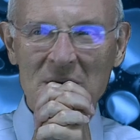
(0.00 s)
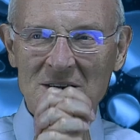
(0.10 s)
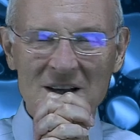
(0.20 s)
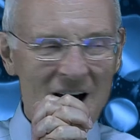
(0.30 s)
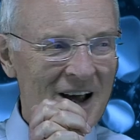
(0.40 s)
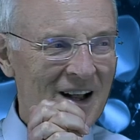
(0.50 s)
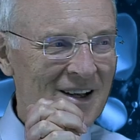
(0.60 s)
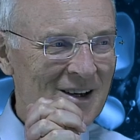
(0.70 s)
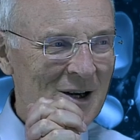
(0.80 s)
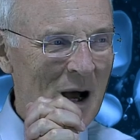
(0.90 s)
and
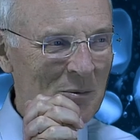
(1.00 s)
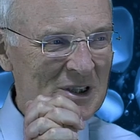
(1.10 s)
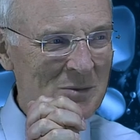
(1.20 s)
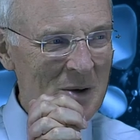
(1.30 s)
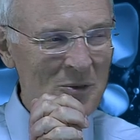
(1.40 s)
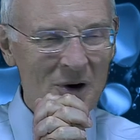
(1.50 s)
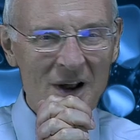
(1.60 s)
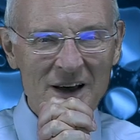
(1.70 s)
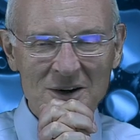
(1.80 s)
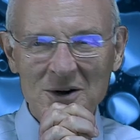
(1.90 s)
daddy, and help us to be more
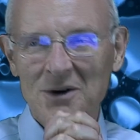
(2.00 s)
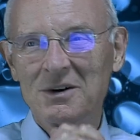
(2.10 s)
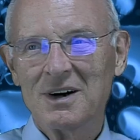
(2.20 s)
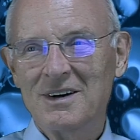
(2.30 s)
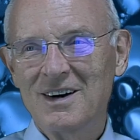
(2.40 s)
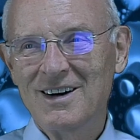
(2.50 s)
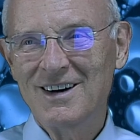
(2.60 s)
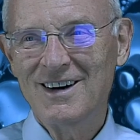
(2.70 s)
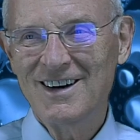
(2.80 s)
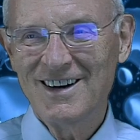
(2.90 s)
like you.
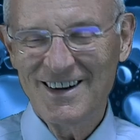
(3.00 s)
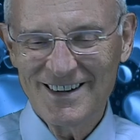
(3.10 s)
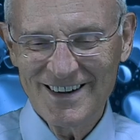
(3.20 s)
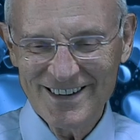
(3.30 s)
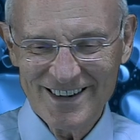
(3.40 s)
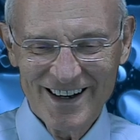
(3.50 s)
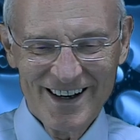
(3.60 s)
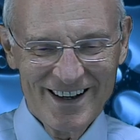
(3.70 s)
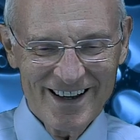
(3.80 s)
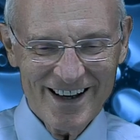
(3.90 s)
Yeah.
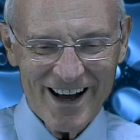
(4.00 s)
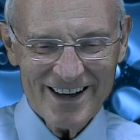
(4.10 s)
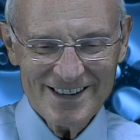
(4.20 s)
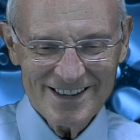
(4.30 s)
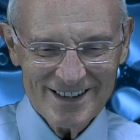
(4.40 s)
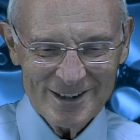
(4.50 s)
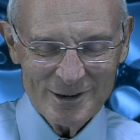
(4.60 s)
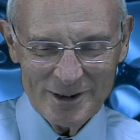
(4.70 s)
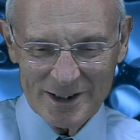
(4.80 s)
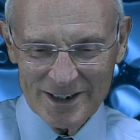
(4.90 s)
Yeah, I just
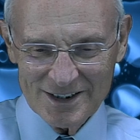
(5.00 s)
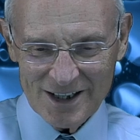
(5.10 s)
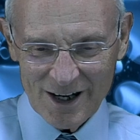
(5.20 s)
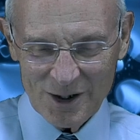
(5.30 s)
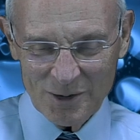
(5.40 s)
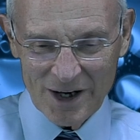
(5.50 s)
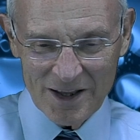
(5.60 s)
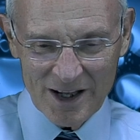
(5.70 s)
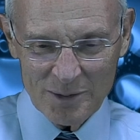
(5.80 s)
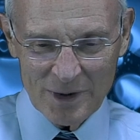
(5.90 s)
chuckle when I
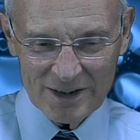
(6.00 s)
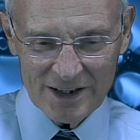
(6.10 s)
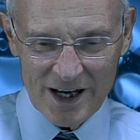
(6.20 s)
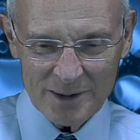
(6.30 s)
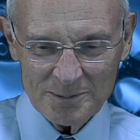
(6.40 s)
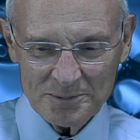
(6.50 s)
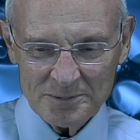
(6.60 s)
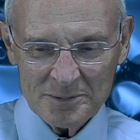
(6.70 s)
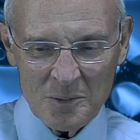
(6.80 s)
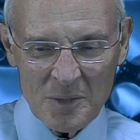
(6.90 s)
think about that.
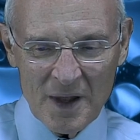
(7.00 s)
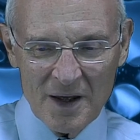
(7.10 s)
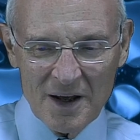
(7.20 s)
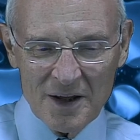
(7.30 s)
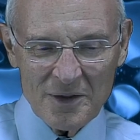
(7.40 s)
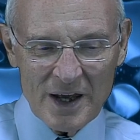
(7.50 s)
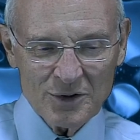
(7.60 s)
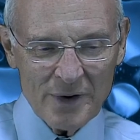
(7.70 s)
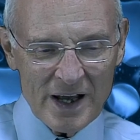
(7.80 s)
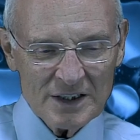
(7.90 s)
They
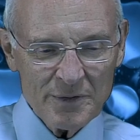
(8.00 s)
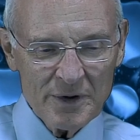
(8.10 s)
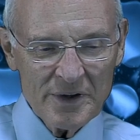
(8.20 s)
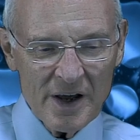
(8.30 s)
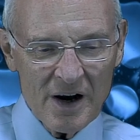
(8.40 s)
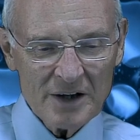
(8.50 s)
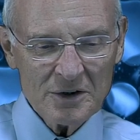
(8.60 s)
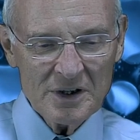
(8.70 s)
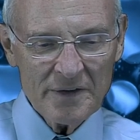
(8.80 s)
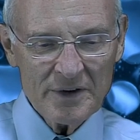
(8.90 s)
transferred the Ark to
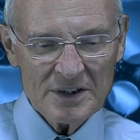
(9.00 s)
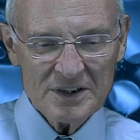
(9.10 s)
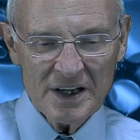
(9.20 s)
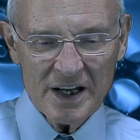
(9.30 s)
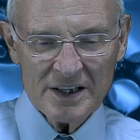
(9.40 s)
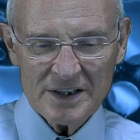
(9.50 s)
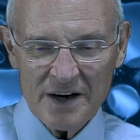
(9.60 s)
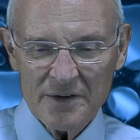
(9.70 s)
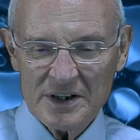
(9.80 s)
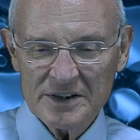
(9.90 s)
different cities.
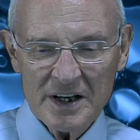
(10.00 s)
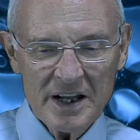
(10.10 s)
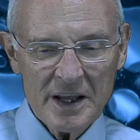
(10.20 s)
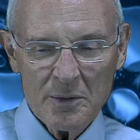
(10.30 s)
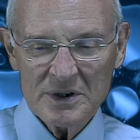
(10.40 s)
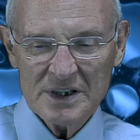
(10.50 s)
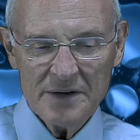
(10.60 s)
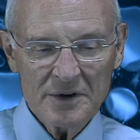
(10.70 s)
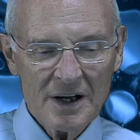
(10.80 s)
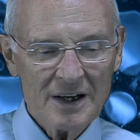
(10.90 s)
Every city that
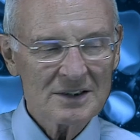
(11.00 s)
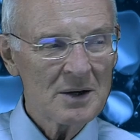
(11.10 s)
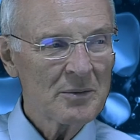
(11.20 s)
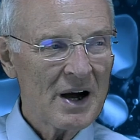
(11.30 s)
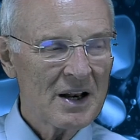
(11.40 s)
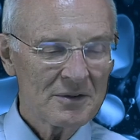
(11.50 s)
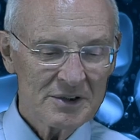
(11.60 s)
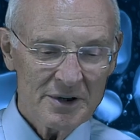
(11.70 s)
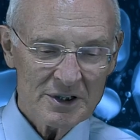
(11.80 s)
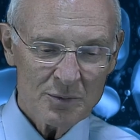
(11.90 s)
received it got some kind of
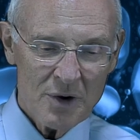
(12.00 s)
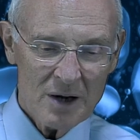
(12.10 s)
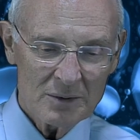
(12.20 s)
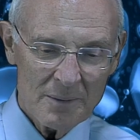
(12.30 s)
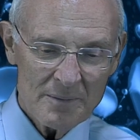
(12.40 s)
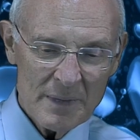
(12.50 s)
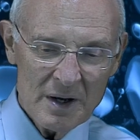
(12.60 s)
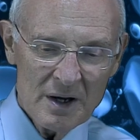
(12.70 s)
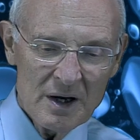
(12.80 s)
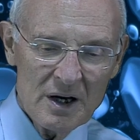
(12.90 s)
serious problem.
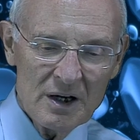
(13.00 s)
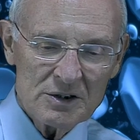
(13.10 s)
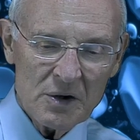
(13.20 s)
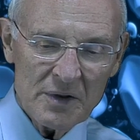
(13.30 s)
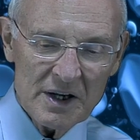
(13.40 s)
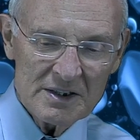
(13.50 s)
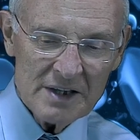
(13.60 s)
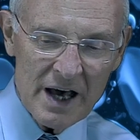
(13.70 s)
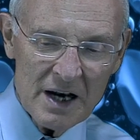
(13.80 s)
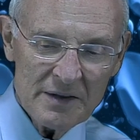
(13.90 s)
So they
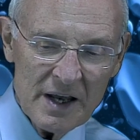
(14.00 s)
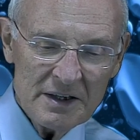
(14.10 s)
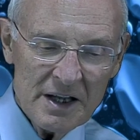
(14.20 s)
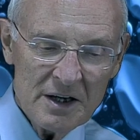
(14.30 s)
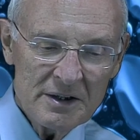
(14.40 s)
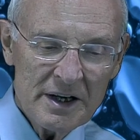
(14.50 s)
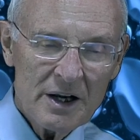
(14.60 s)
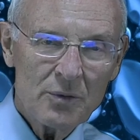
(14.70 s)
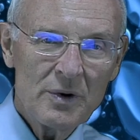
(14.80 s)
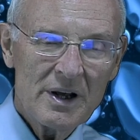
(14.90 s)
decided they needed to
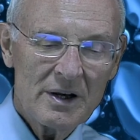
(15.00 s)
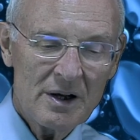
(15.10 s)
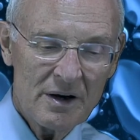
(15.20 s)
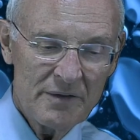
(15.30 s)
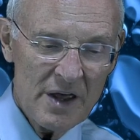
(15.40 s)
get rid of the